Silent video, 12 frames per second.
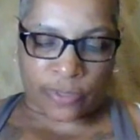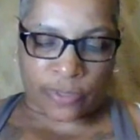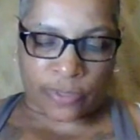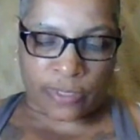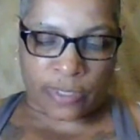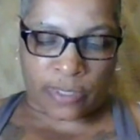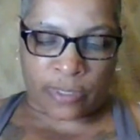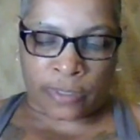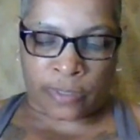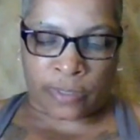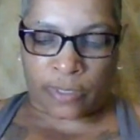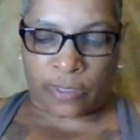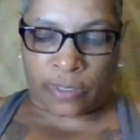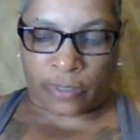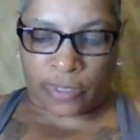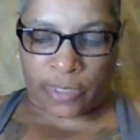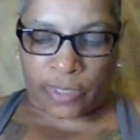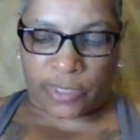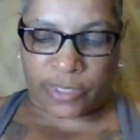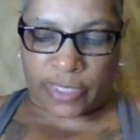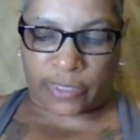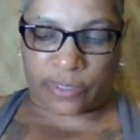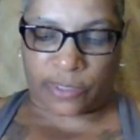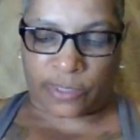for cabins.
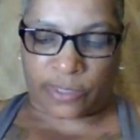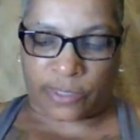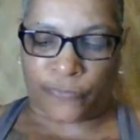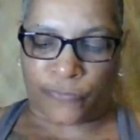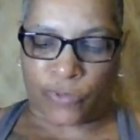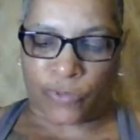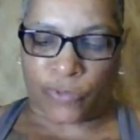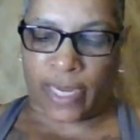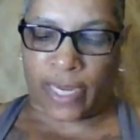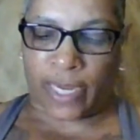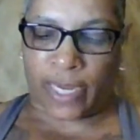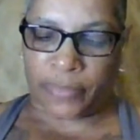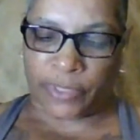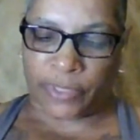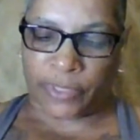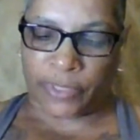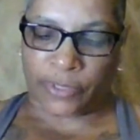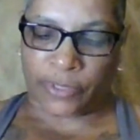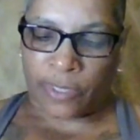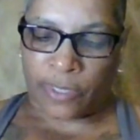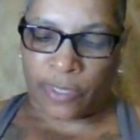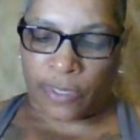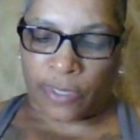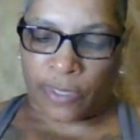Within 1 week, I had
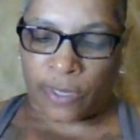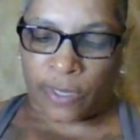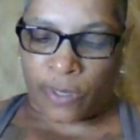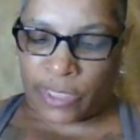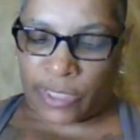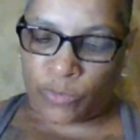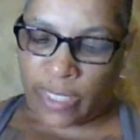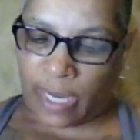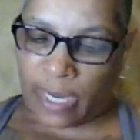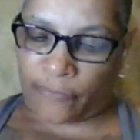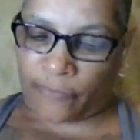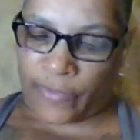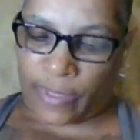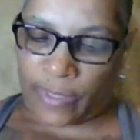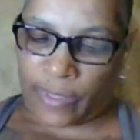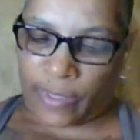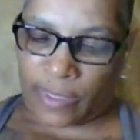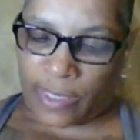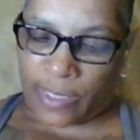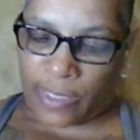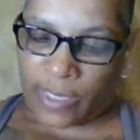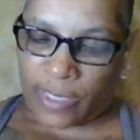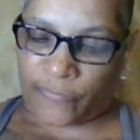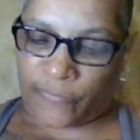found and made an
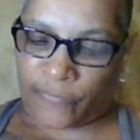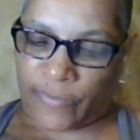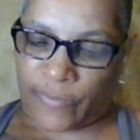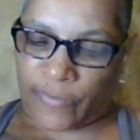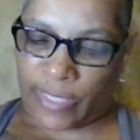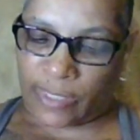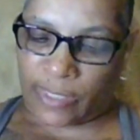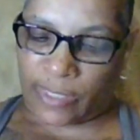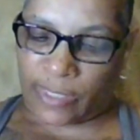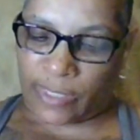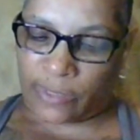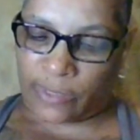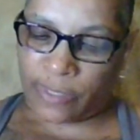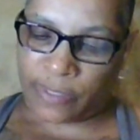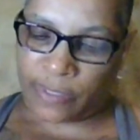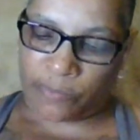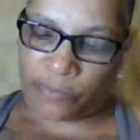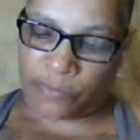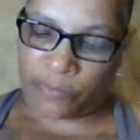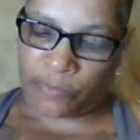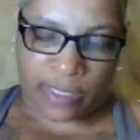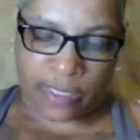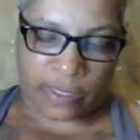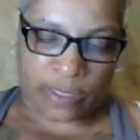offer on a funky little
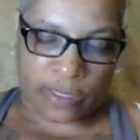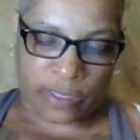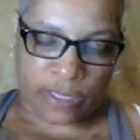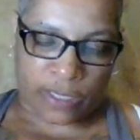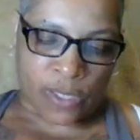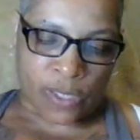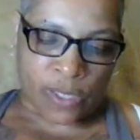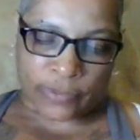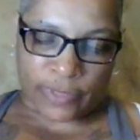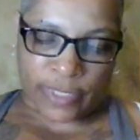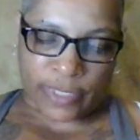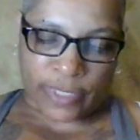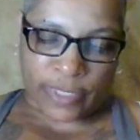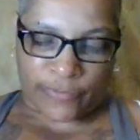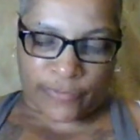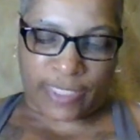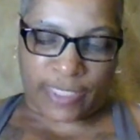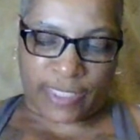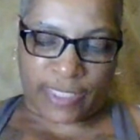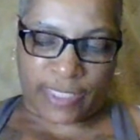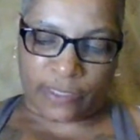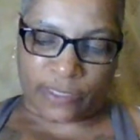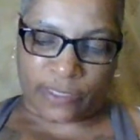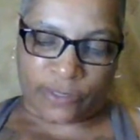cabin with a
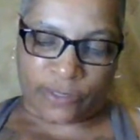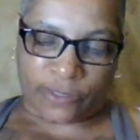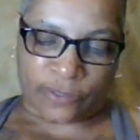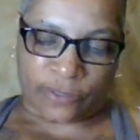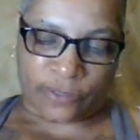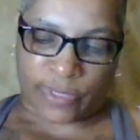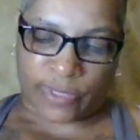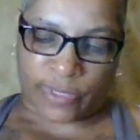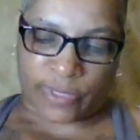nasty wooden